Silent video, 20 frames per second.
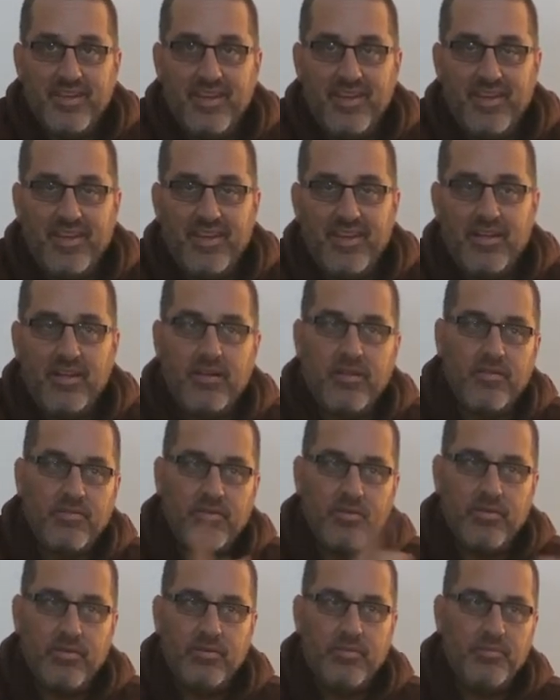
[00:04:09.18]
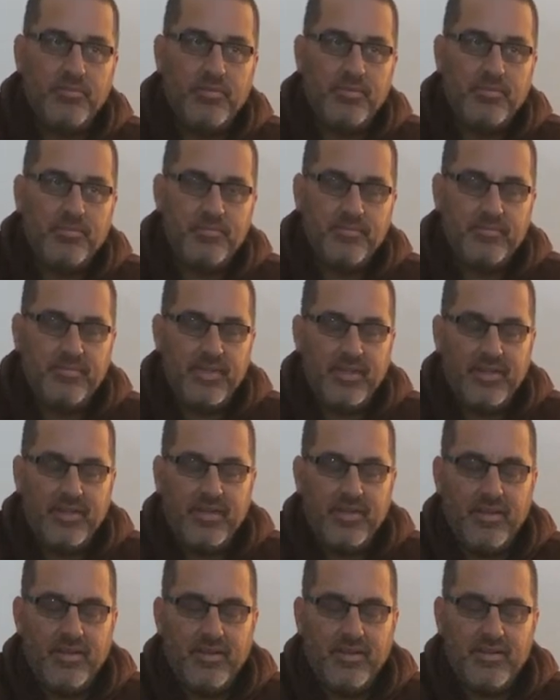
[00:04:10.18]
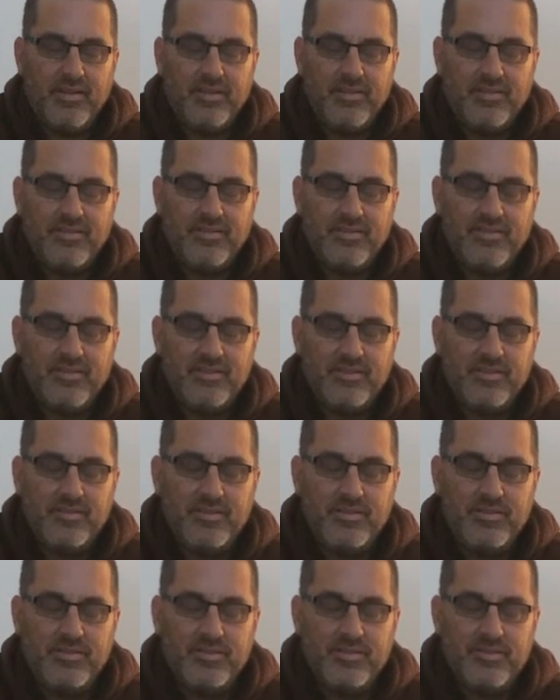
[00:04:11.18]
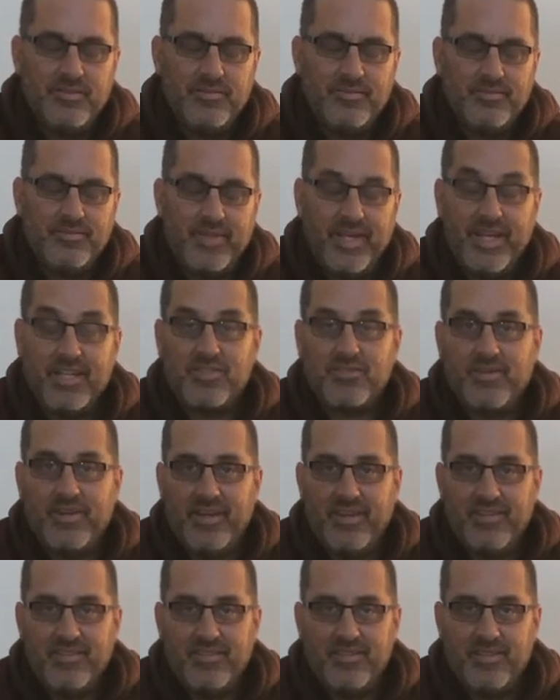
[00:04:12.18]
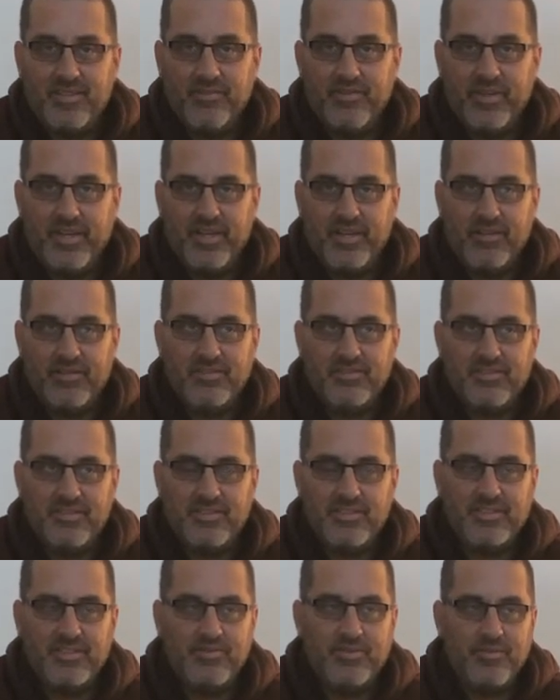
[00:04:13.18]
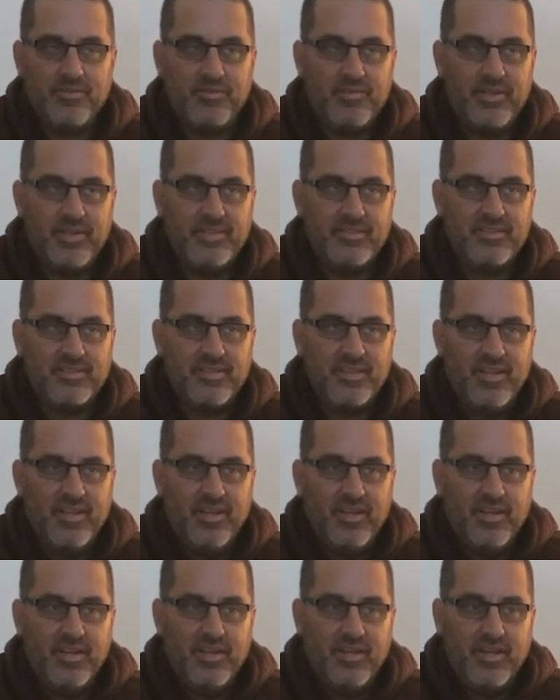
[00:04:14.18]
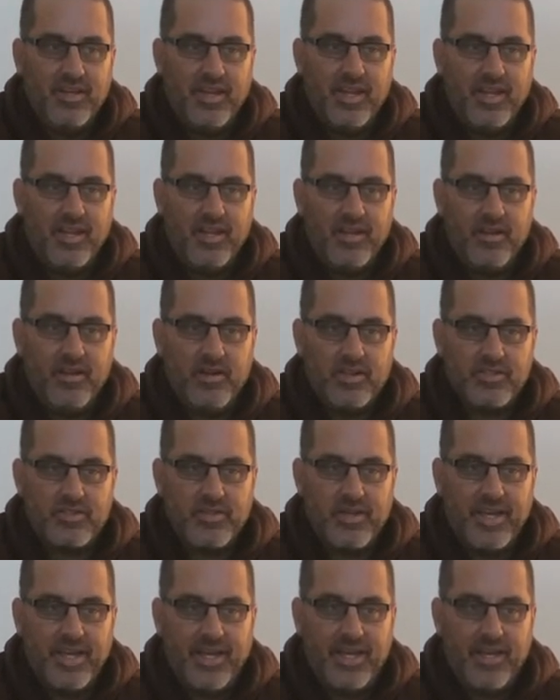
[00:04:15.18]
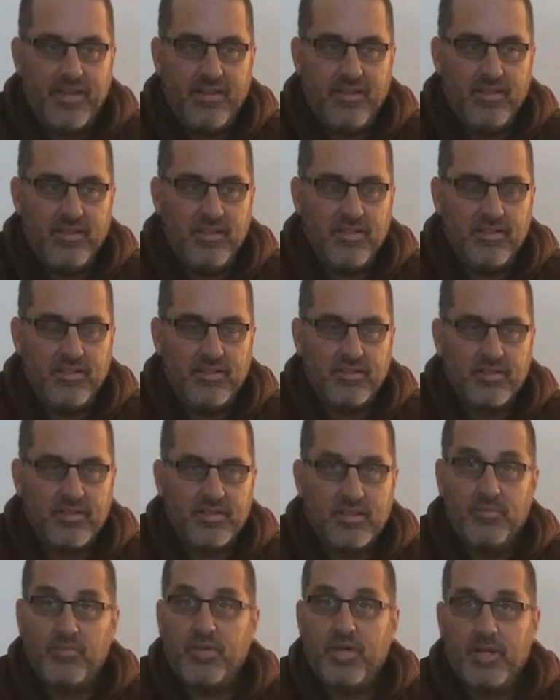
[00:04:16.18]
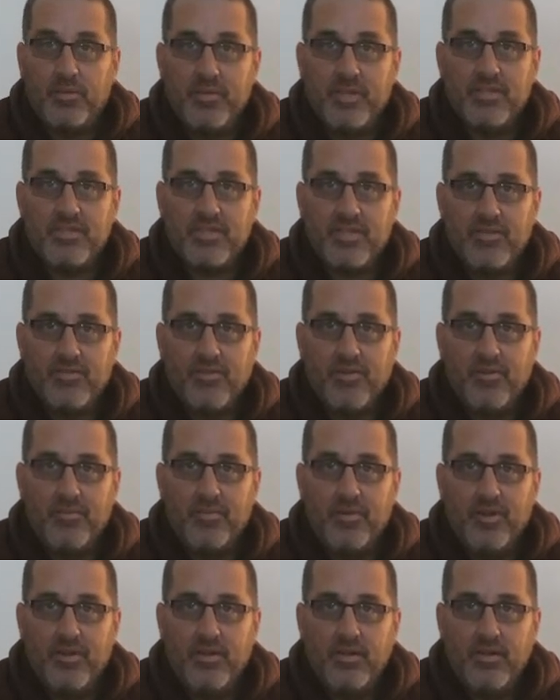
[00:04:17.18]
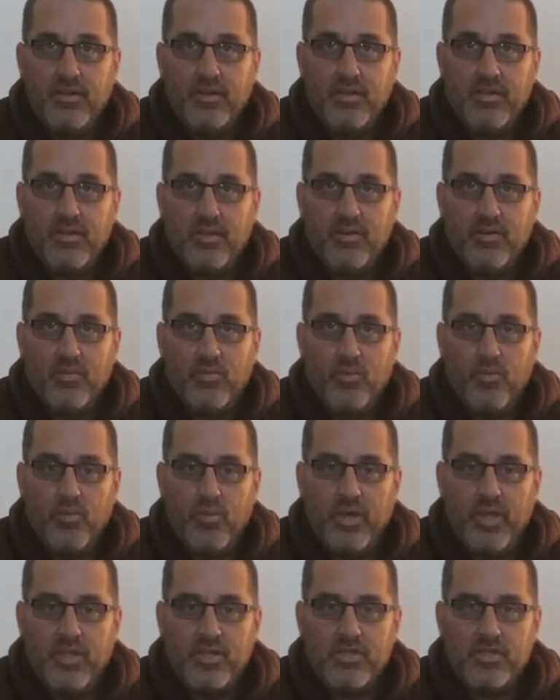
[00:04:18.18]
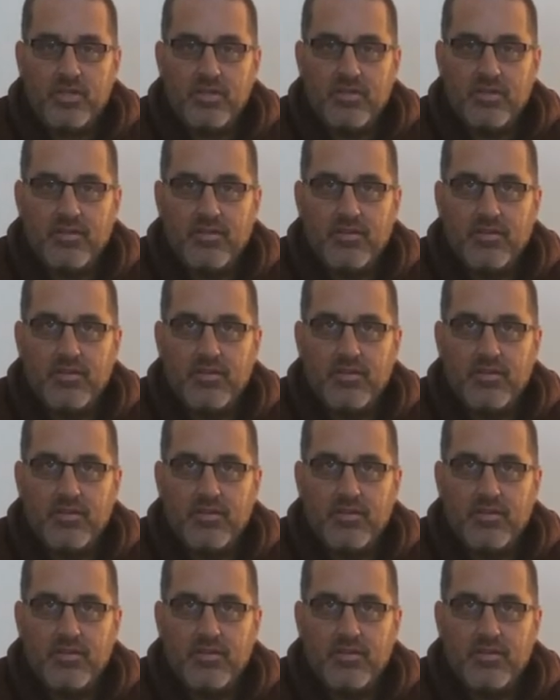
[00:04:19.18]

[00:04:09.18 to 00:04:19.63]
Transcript: And I'll throw up the uh, x ray on the video to see what it was. And I also had compartment syndrome, which